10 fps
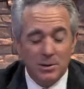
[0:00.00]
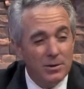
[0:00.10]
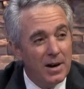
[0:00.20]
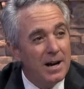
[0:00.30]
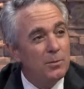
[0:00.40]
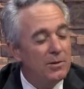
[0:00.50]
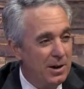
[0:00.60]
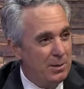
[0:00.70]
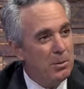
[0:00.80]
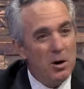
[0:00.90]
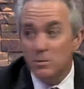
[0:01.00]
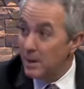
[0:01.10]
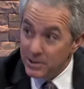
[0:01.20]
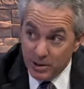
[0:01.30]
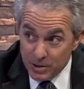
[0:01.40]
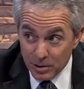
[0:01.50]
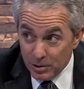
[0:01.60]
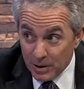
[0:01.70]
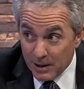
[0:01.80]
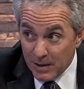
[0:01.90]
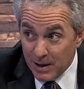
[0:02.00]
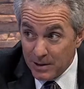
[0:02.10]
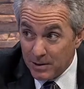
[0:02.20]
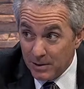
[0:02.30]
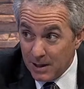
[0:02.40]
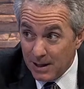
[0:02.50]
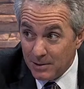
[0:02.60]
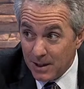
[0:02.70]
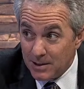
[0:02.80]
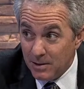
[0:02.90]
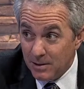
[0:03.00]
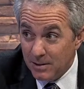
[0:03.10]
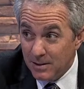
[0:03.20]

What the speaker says: so we've got the ballroom dancing. You still do any of that? You still get out and dance at all?